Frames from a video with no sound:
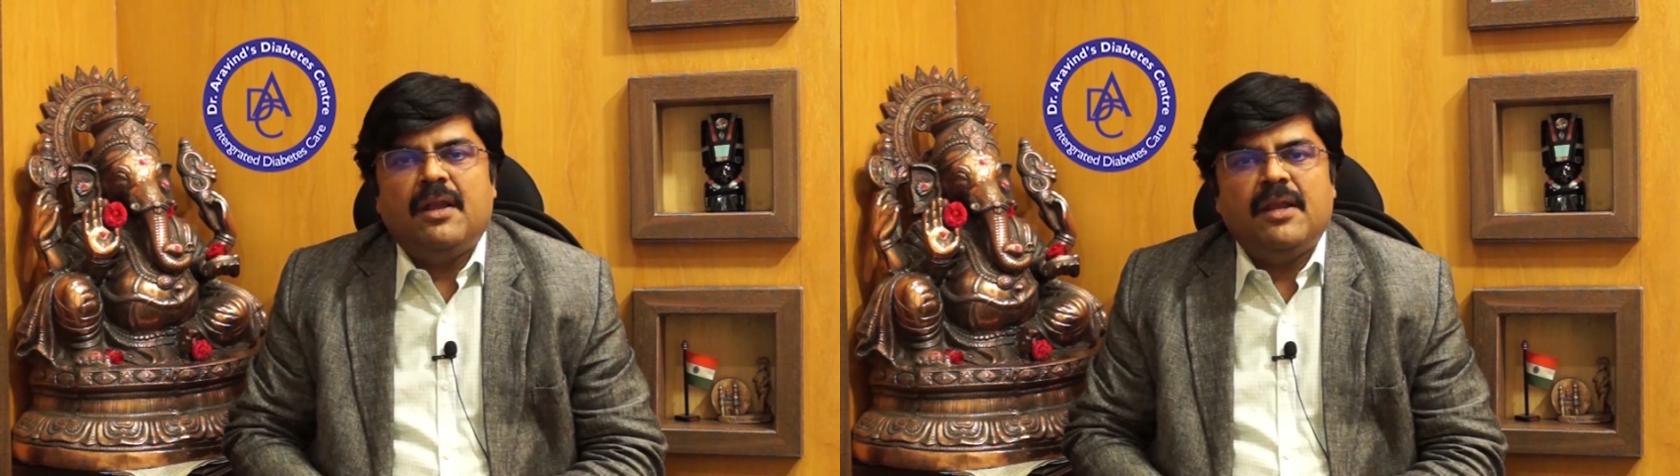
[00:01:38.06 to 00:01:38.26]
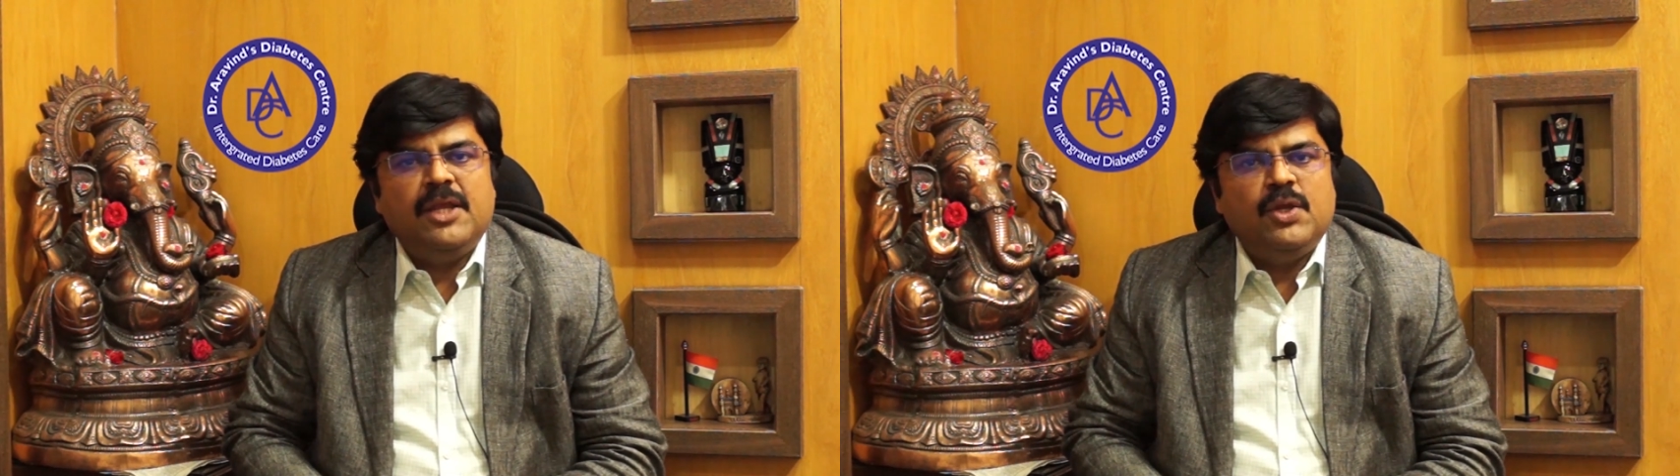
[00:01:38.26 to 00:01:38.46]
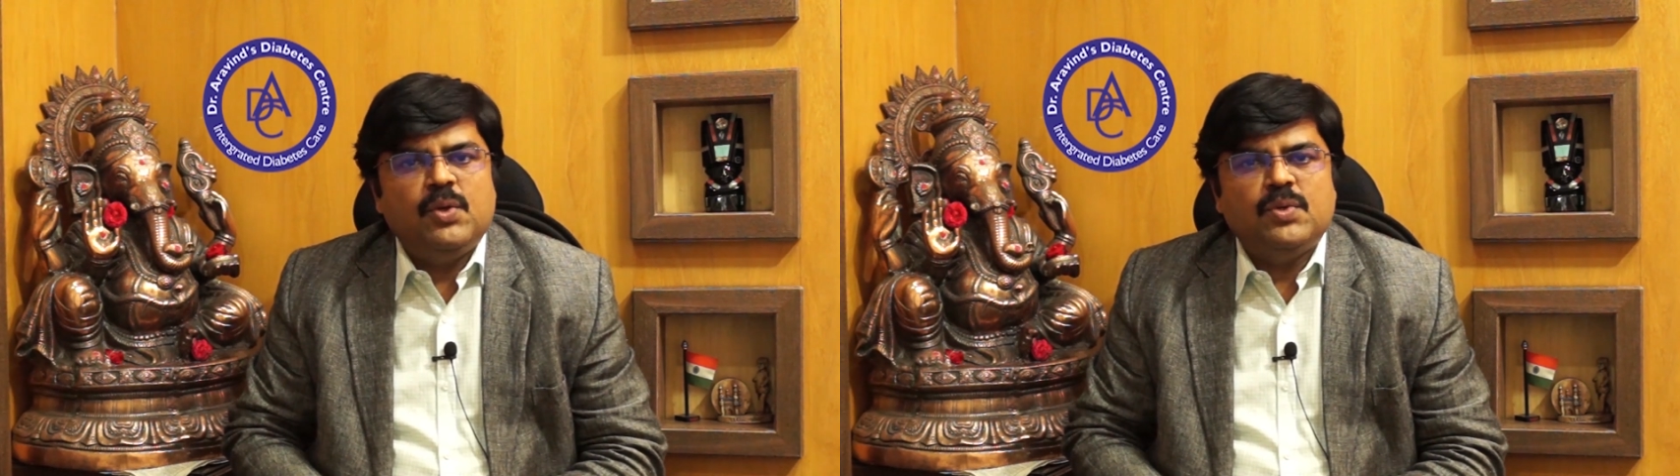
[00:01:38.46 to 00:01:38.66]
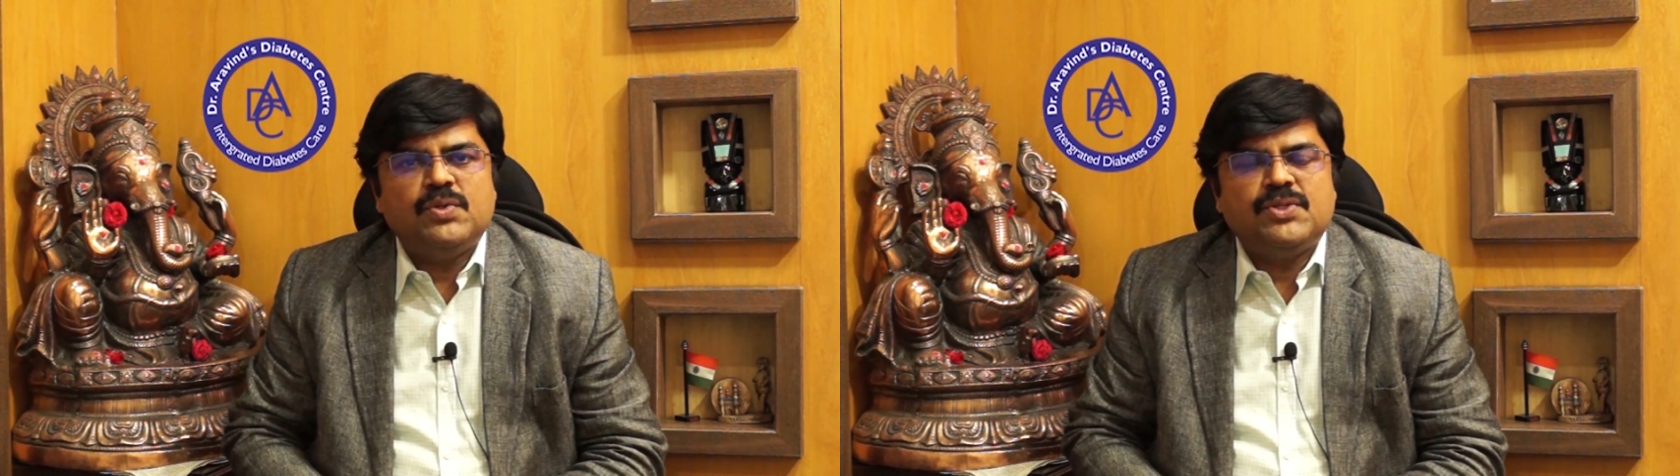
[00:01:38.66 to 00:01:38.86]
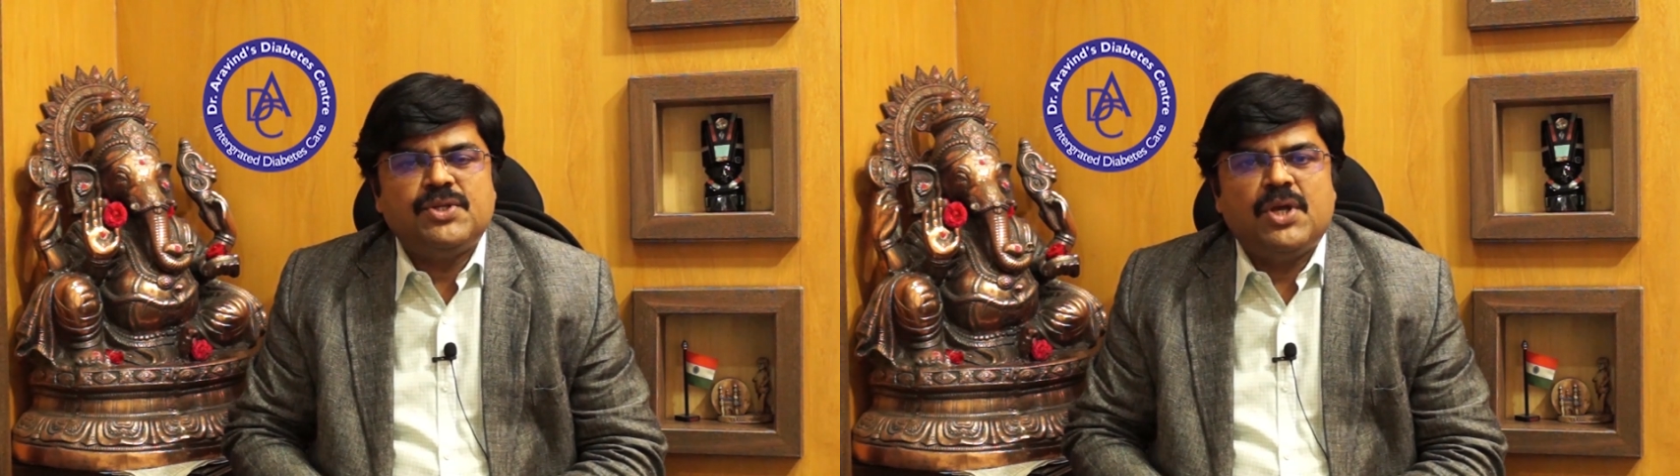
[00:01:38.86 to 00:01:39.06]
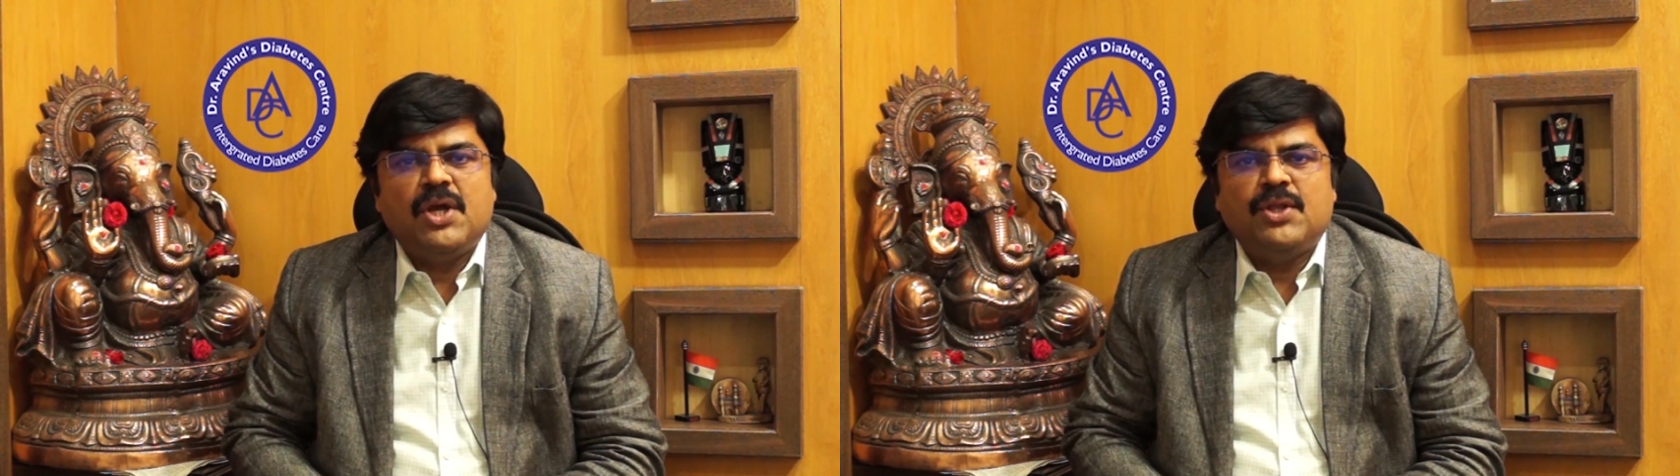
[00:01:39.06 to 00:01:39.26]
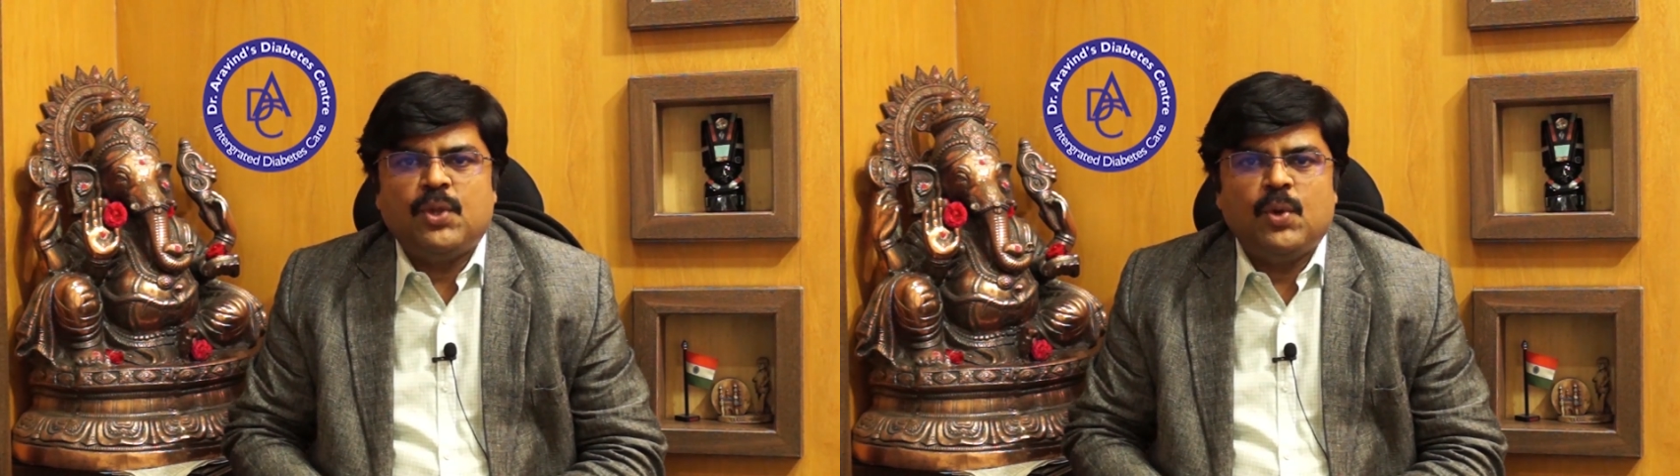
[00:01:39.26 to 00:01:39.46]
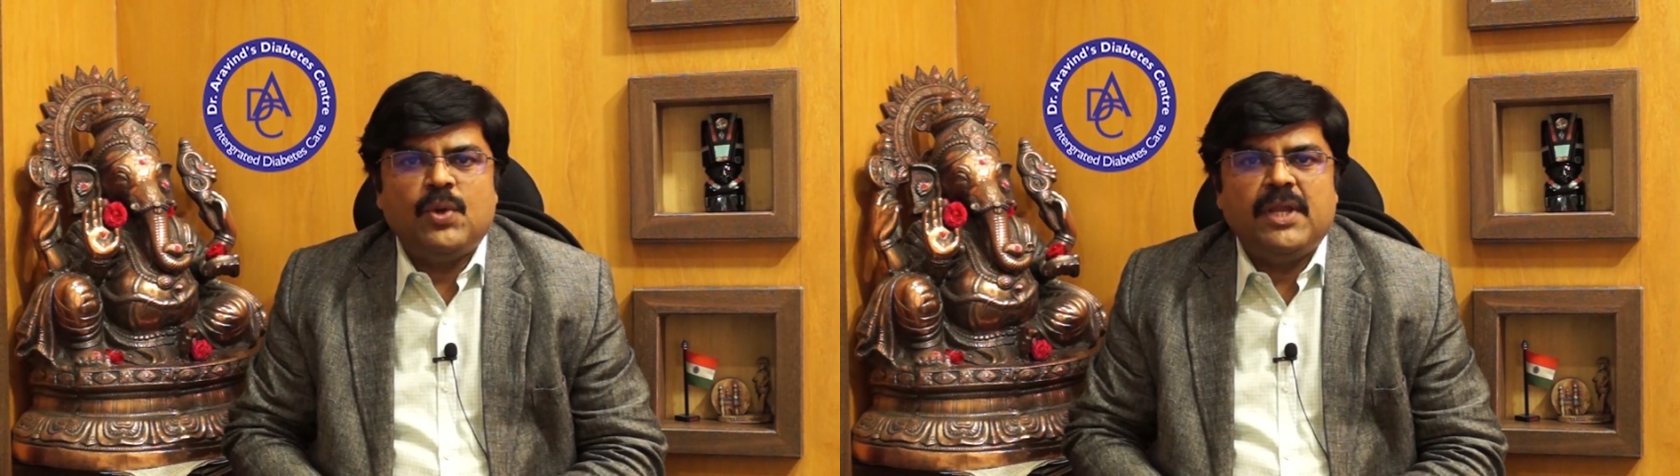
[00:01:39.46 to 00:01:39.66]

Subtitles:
running nose, throat